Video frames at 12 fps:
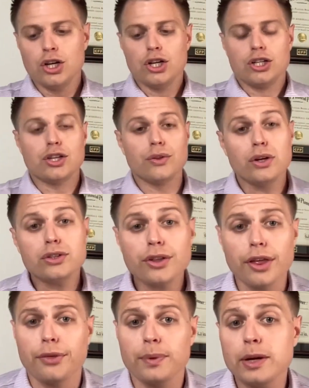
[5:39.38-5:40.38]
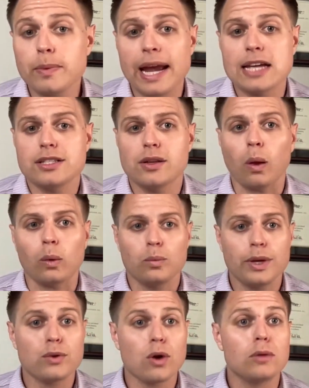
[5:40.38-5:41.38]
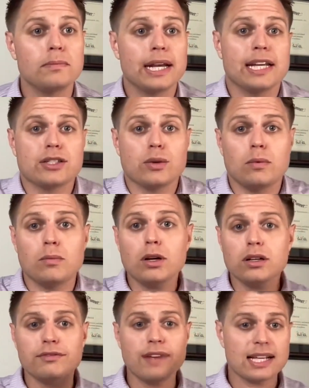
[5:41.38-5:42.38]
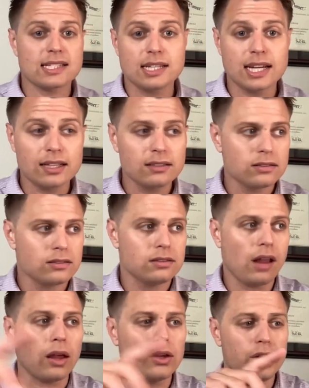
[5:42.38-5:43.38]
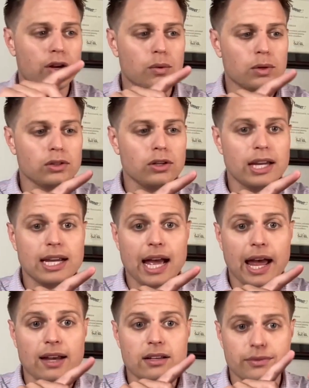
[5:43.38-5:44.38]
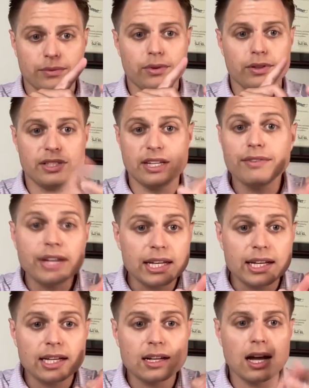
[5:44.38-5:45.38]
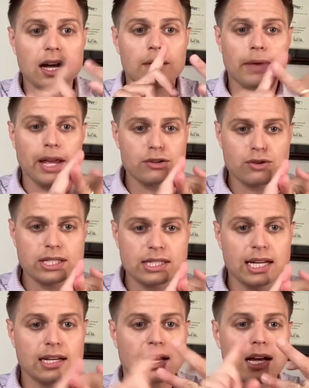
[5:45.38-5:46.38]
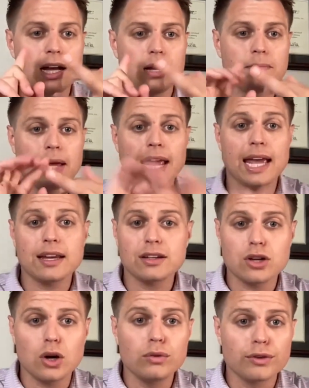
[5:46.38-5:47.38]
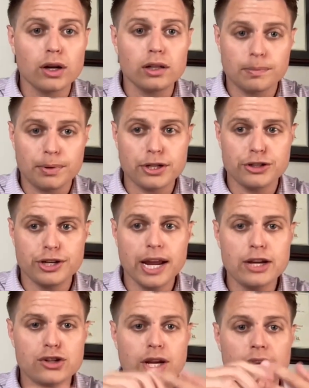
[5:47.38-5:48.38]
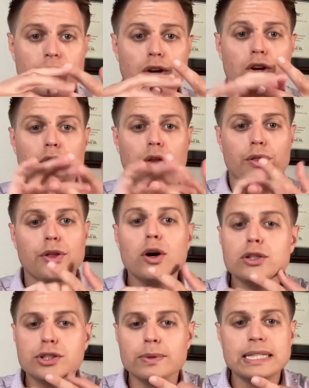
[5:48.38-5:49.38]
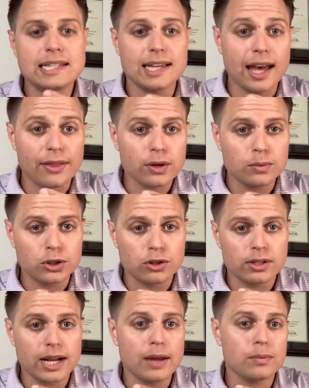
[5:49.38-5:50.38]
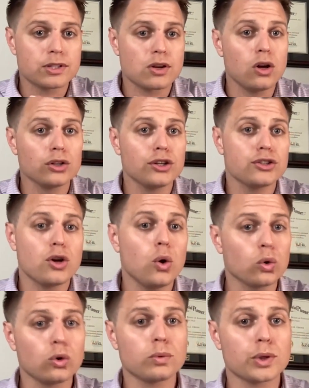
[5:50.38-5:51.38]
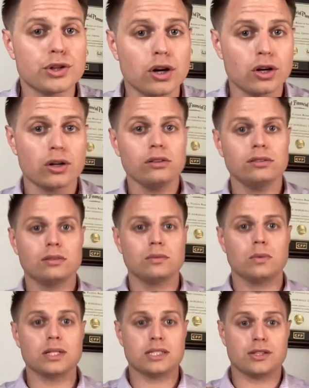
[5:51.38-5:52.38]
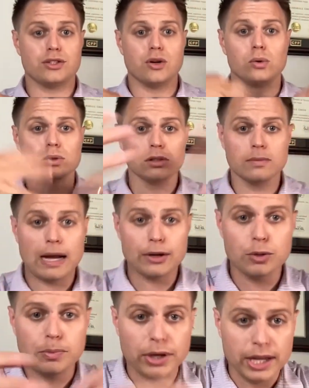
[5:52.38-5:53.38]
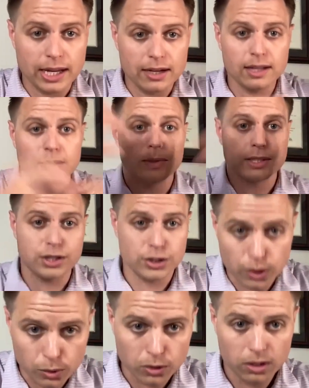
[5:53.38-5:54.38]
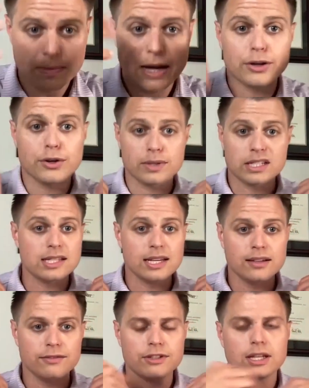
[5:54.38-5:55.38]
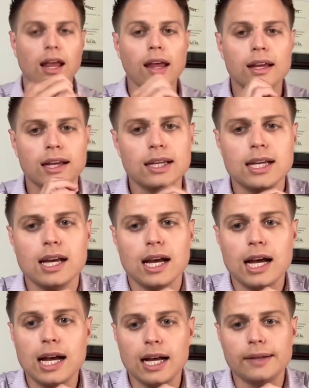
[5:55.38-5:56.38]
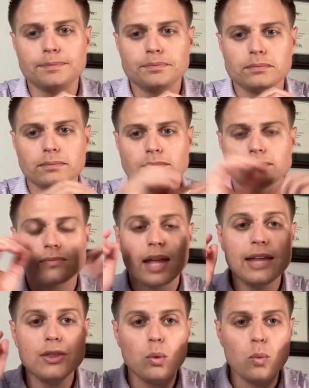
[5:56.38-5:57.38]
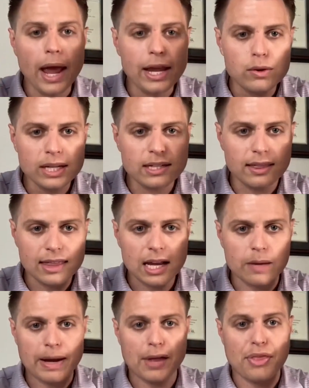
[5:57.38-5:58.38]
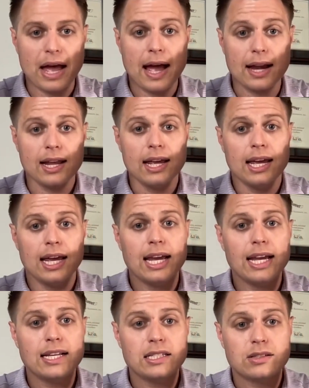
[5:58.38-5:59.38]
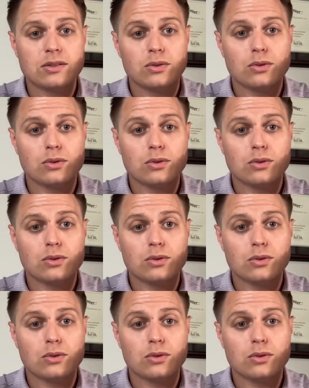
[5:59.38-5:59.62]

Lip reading: So those are the three ways we grow money. So when we're investing, we're looking at dividend income, interest income, and overall appreciation. Those three together will create what's called your total return. What's the total amount you put in and what's the total amount you receive? And the way you need to think about that is